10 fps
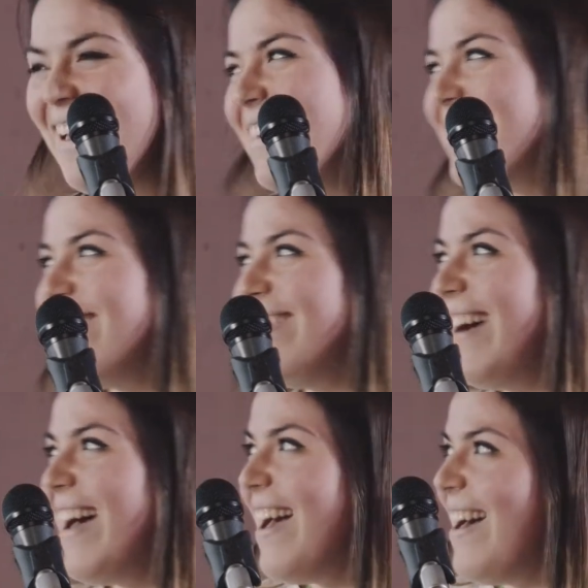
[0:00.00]
So
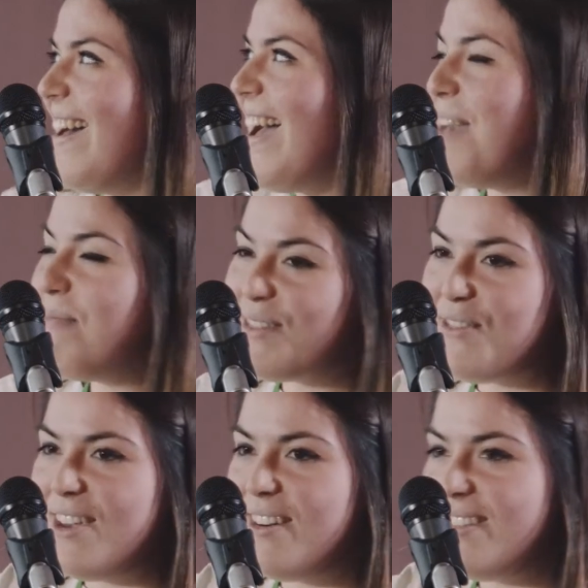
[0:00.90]
I made
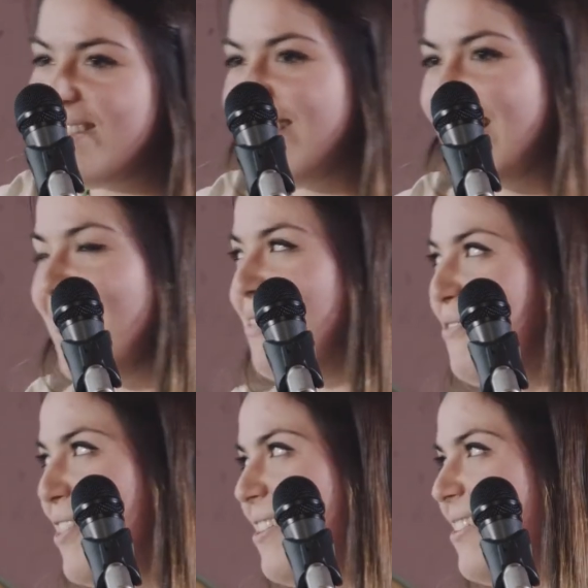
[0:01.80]
Fears. And
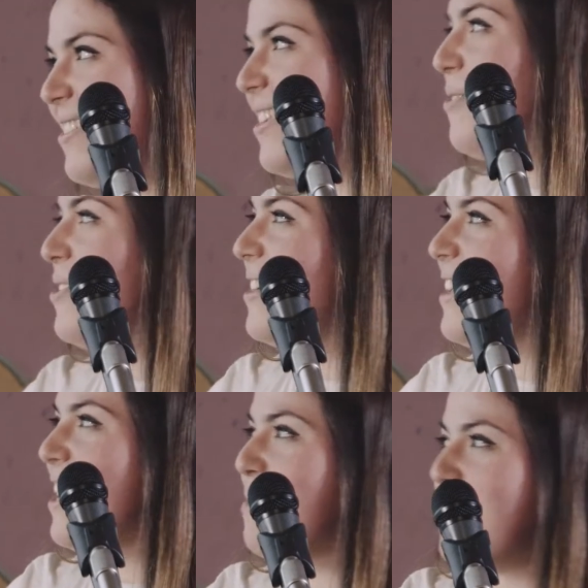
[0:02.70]
Fears, it was a
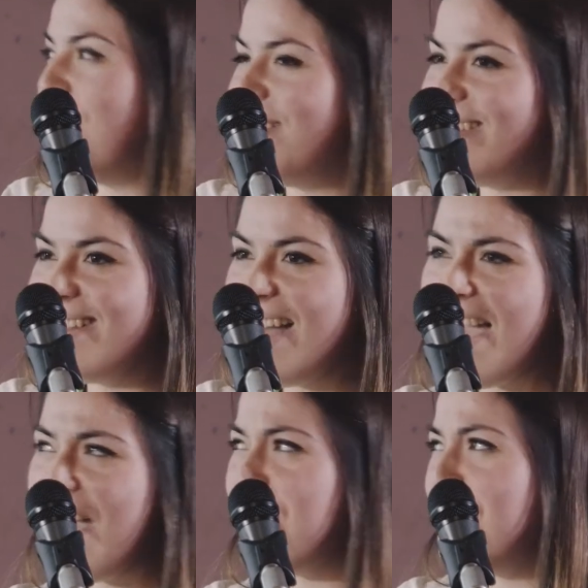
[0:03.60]
game about, I
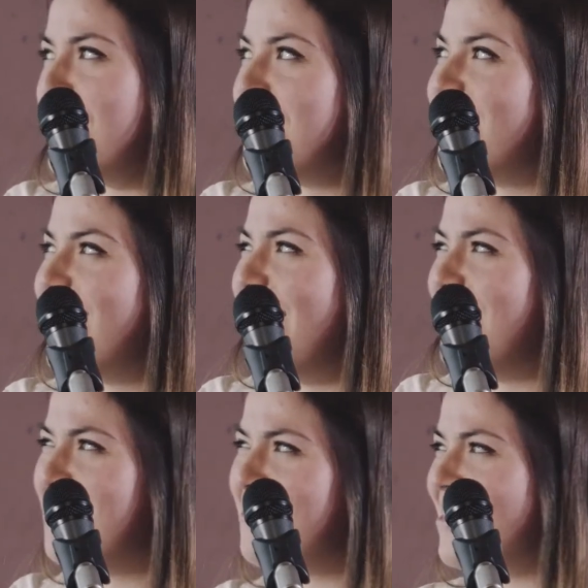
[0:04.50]
have fear, I
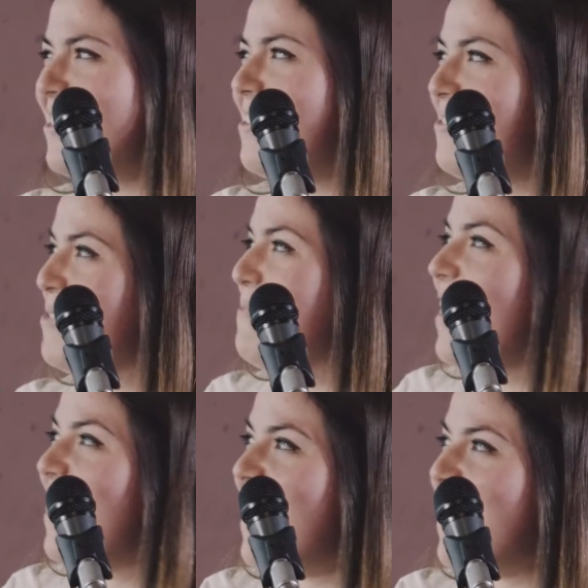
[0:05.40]
don't know what to do with my
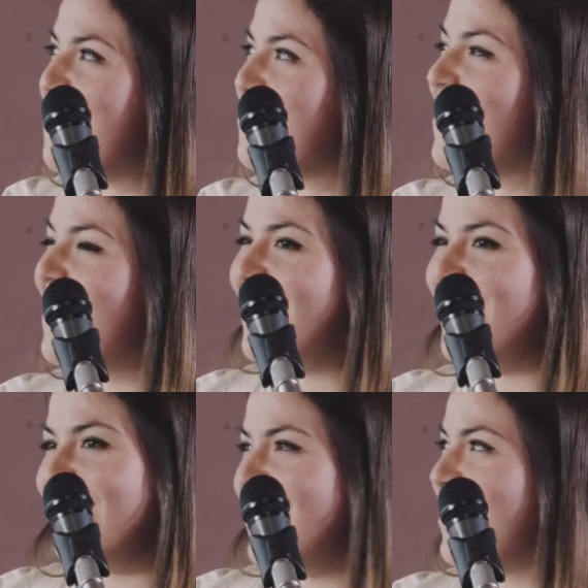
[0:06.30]
life,
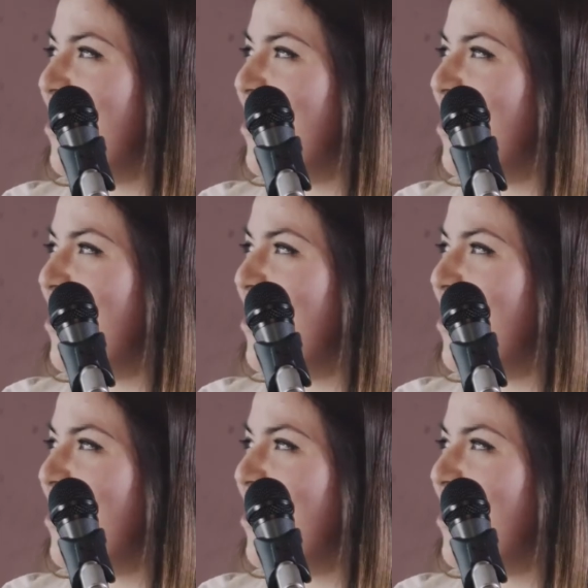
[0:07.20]
this is